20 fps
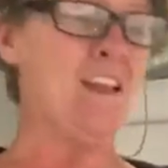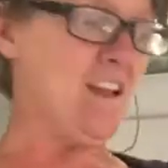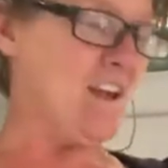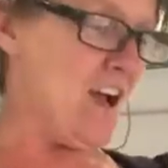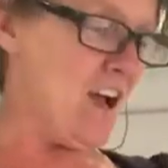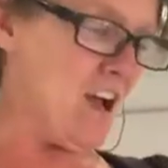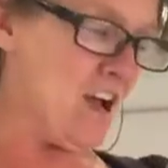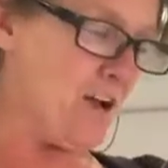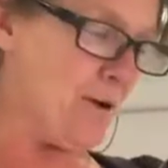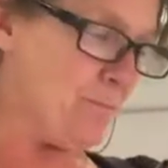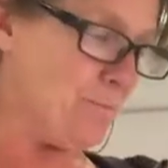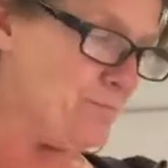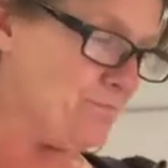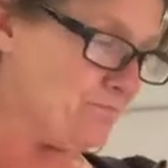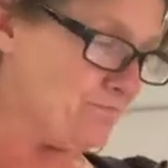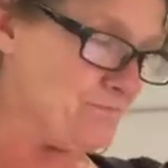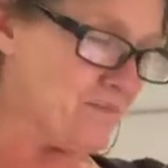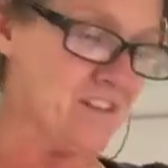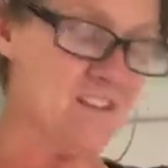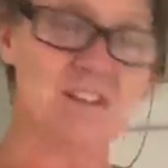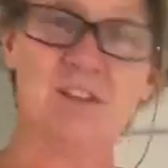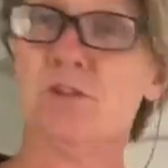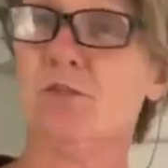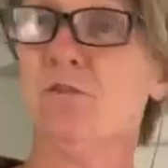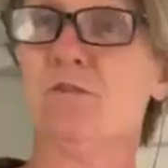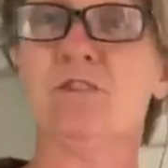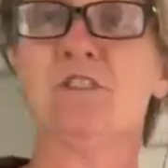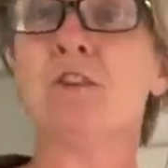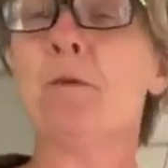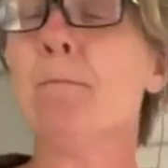
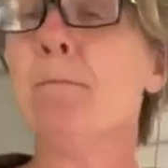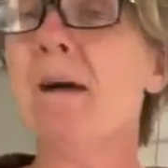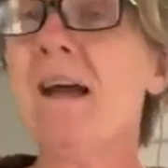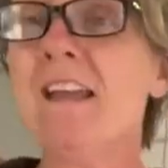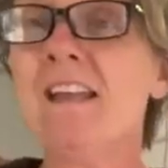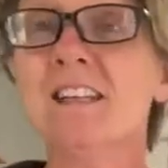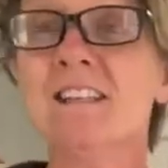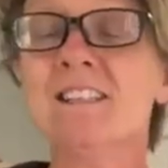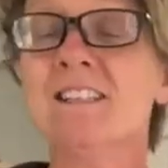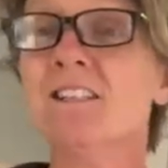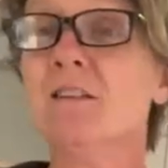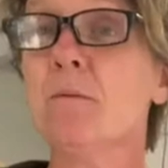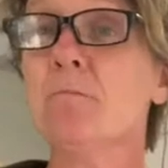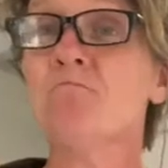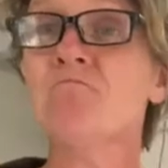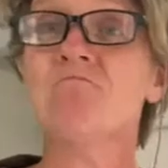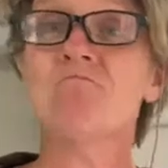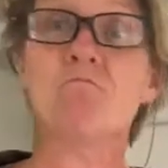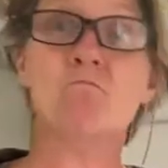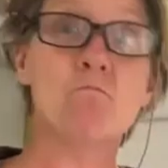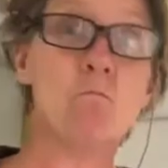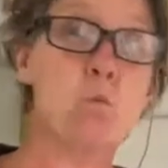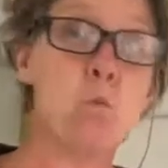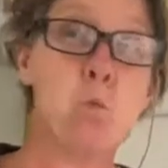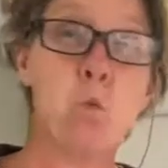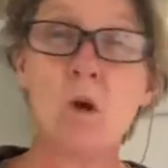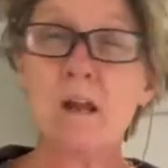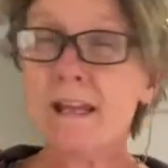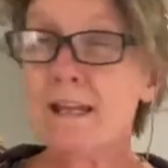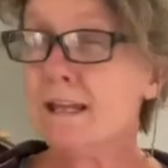to make some
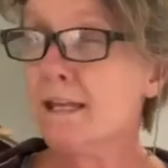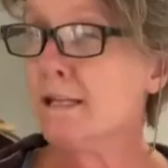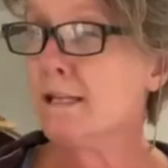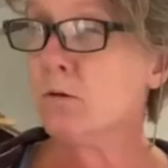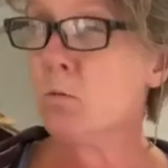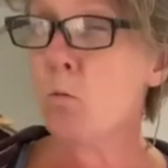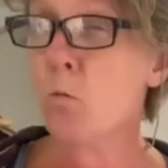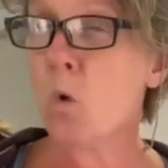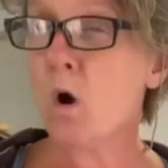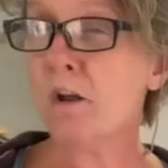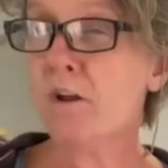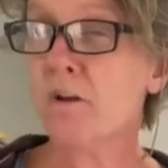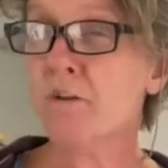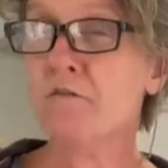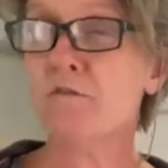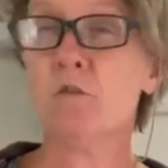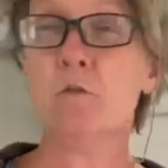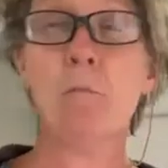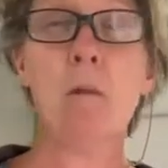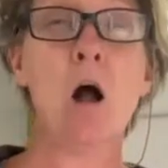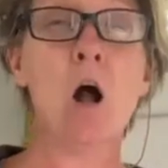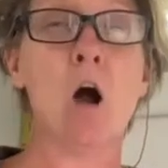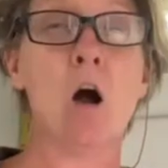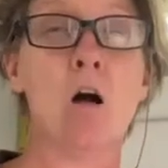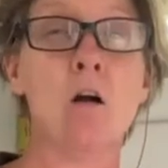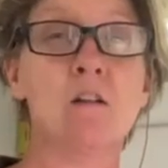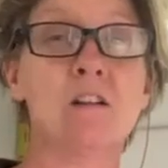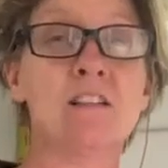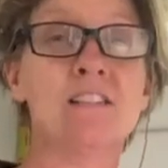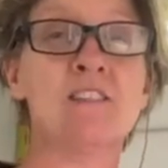weird and wonderful
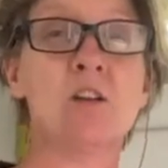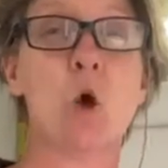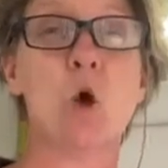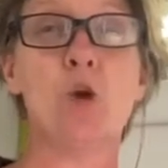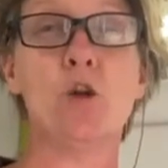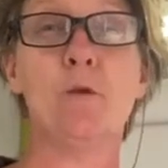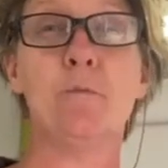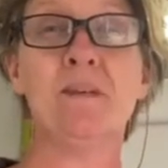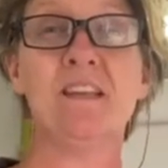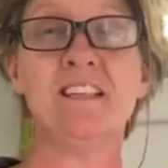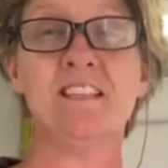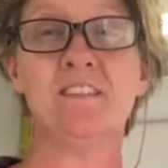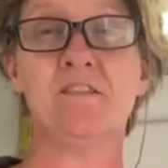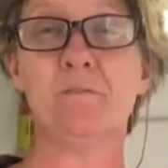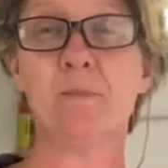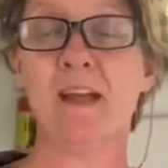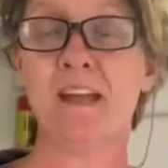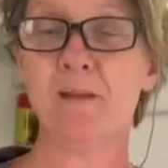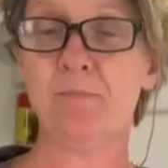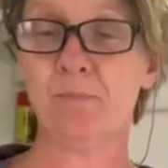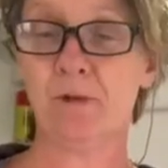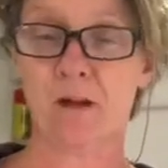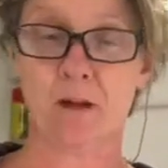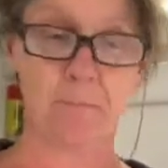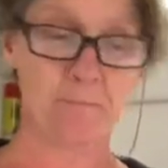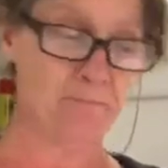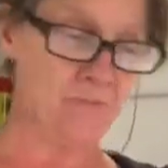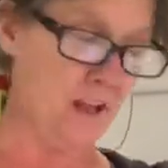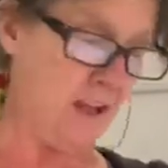marks on a piece of paper.